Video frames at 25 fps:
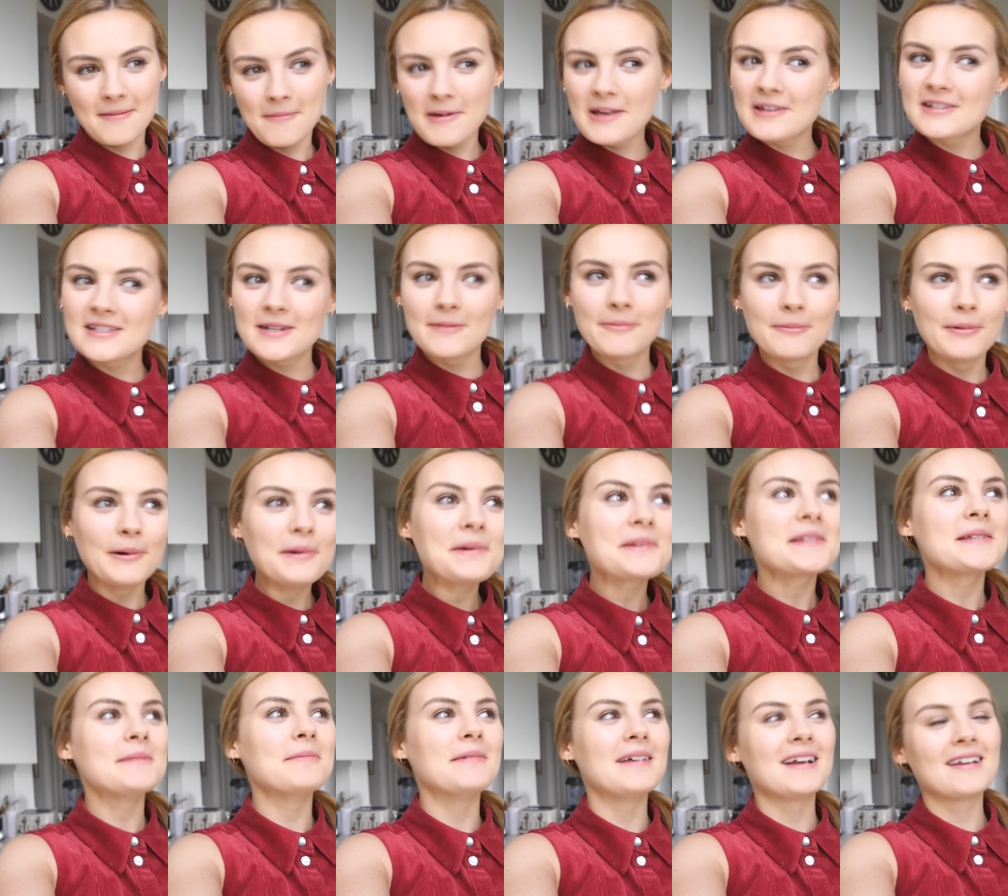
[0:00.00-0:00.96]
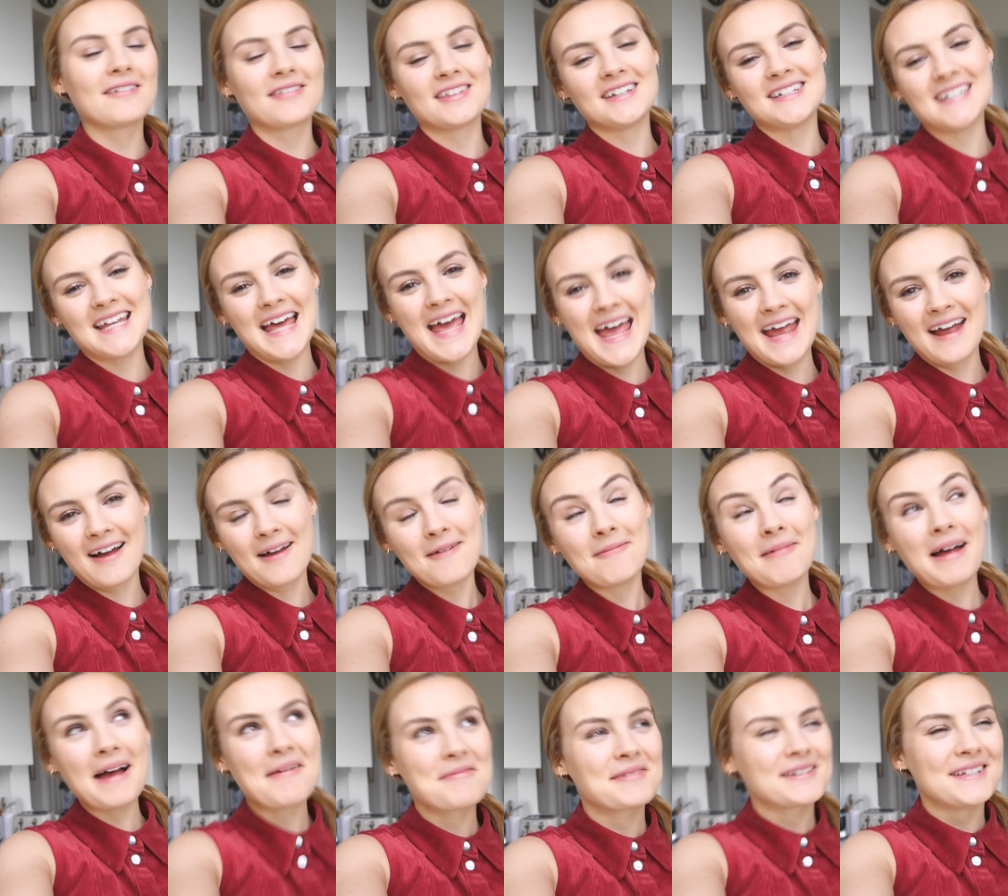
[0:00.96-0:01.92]
the most important meal of the day,
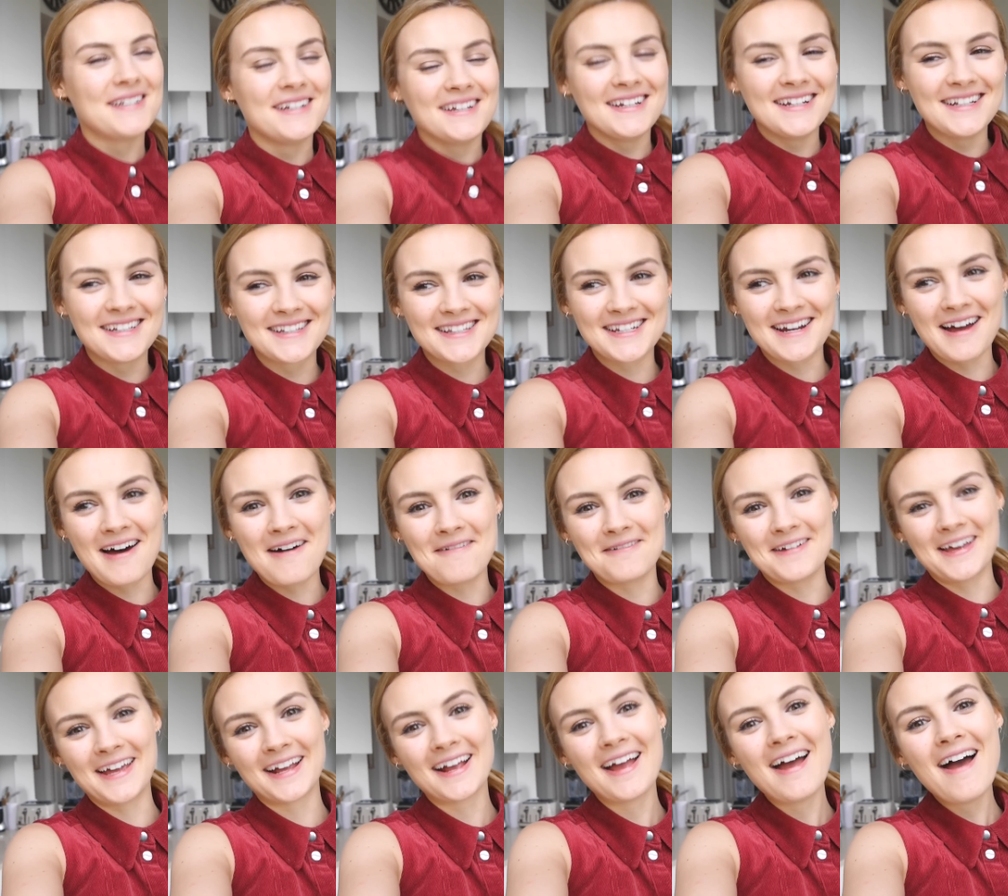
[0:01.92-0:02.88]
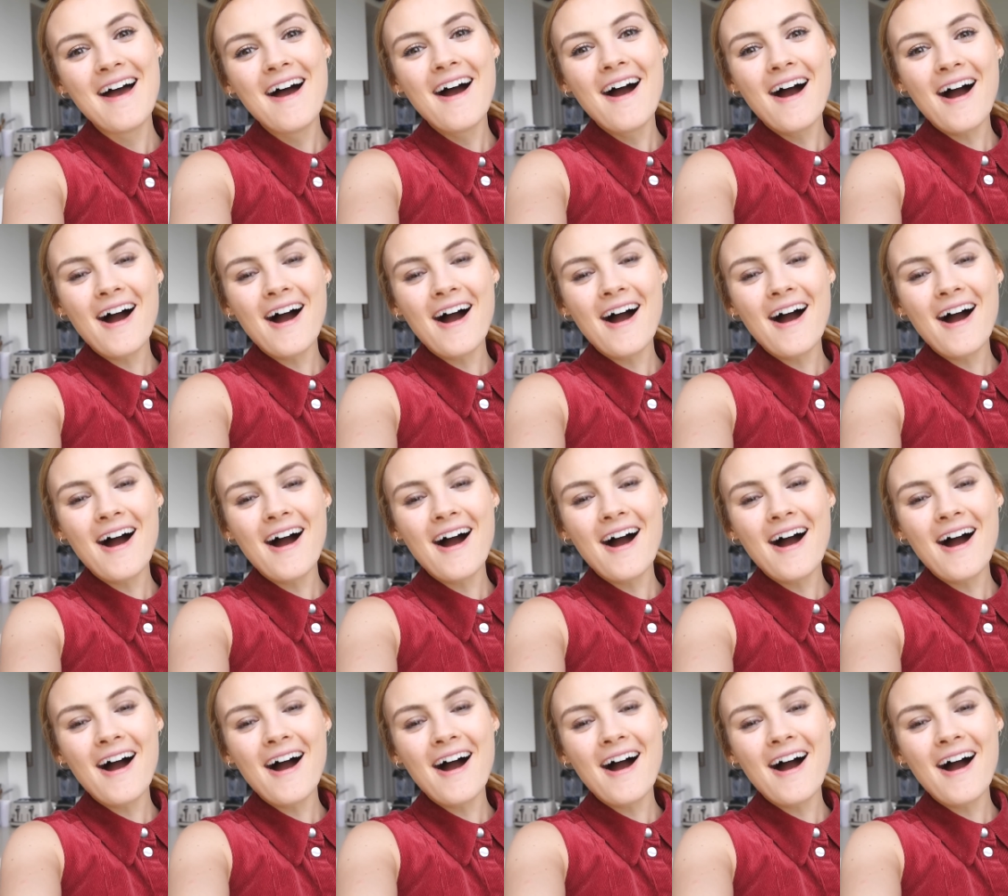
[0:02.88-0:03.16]
I'm absolutely starving.